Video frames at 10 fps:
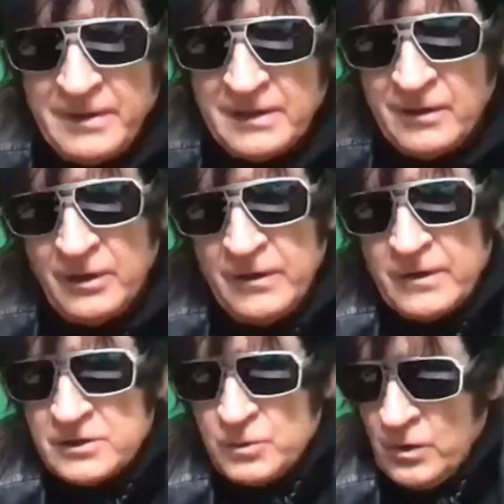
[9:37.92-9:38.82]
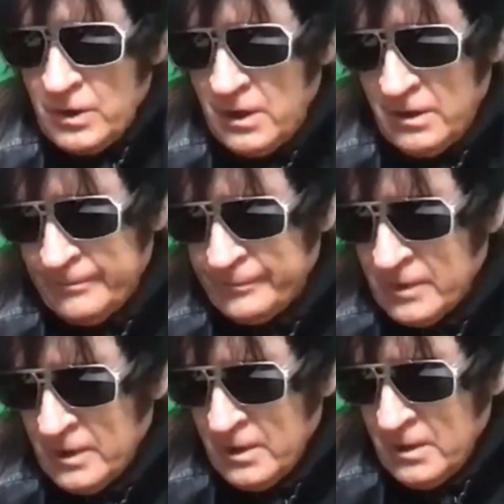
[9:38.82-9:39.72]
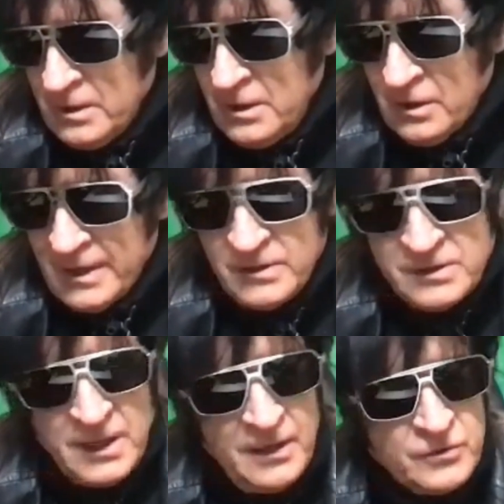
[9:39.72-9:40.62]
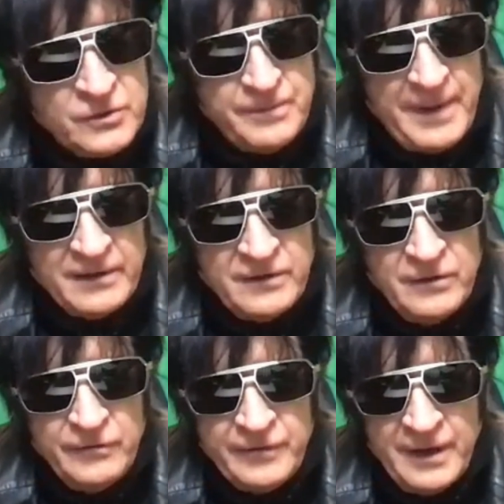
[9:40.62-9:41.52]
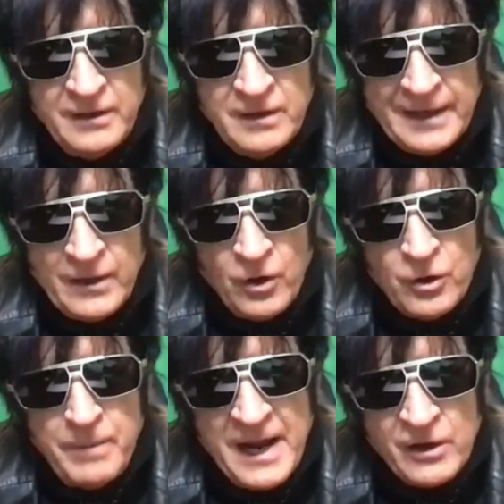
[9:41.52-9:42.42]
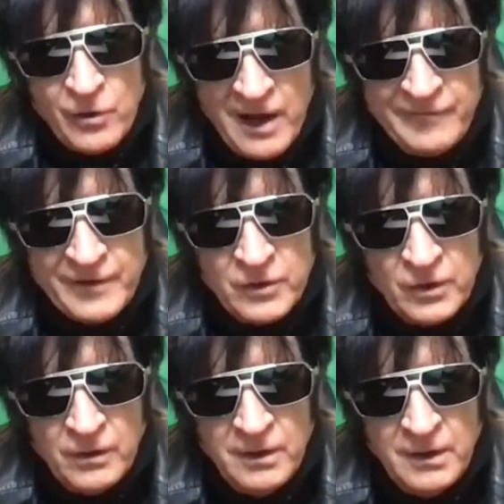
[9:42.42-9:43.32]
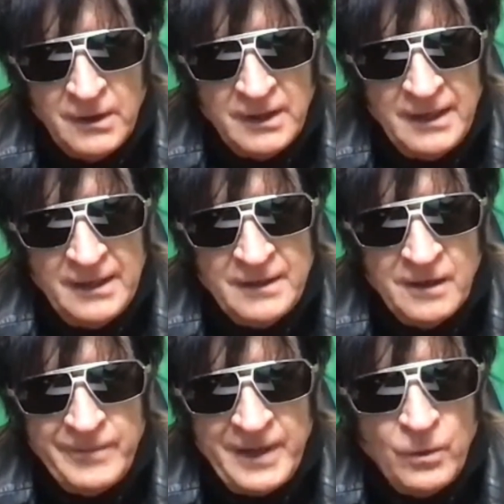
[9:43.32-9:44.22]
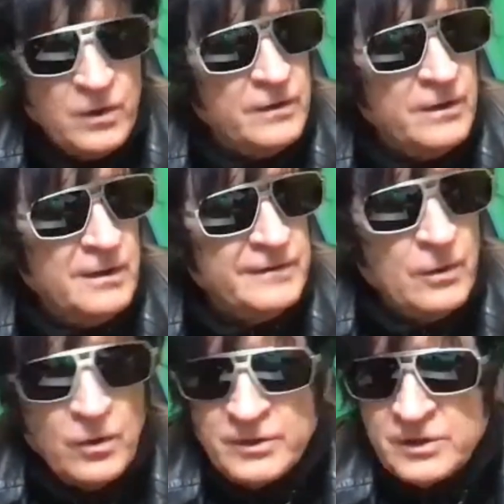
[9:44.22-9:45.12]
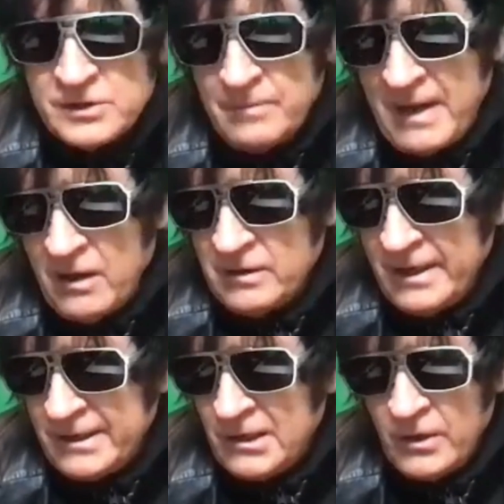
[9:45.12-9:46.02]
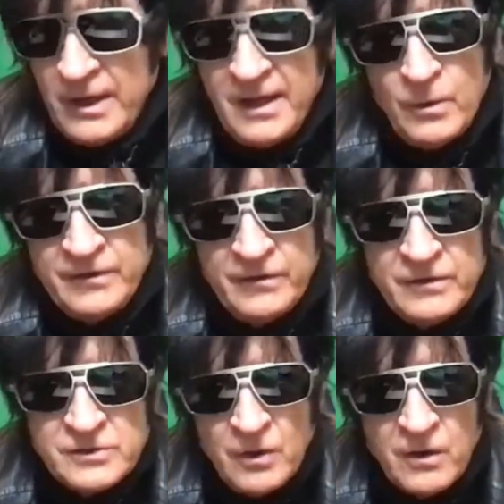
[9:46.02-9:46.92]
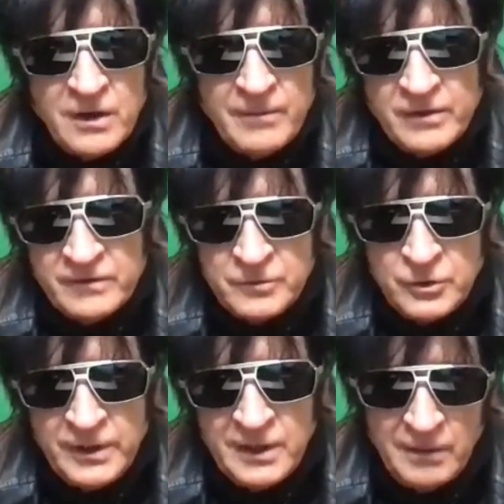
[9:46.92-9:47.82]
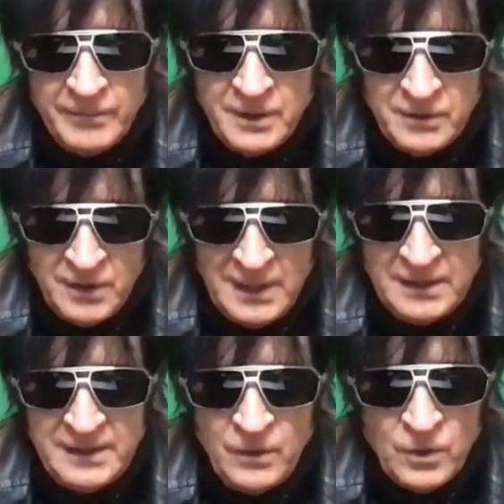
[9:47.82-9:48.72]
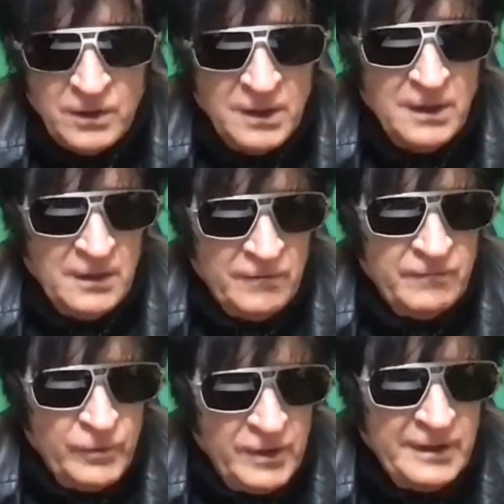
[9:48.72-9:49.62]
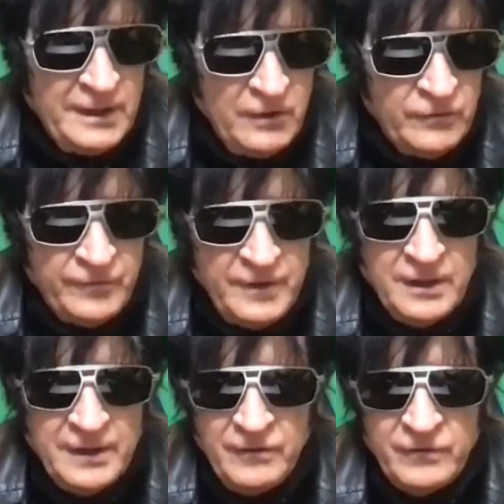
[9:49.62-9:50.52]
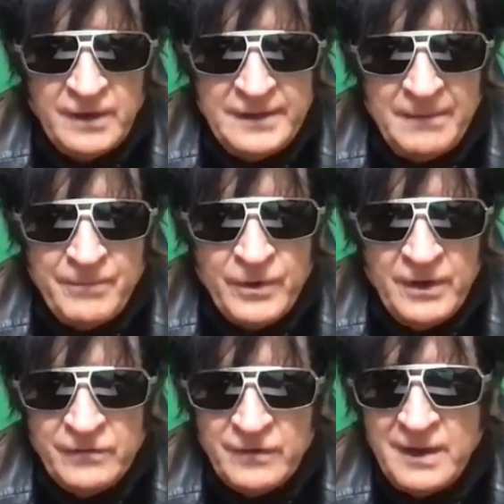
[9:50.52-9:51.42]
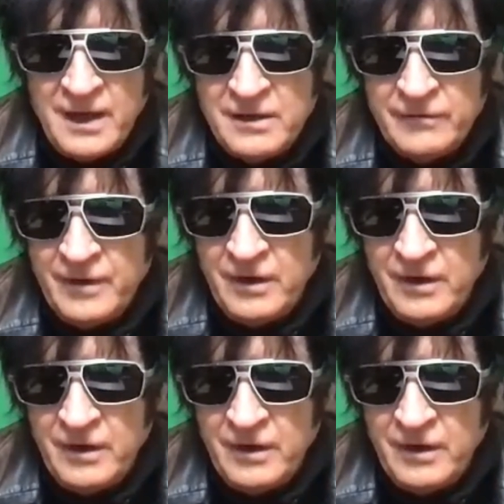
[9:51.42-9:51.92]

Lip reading: that the lyrics were, like you said, introspective and like autobiographical, and they weren't just about like, hey, I went to the store and I wasn't chewing gum. They were really his feelings, and that brings a lot of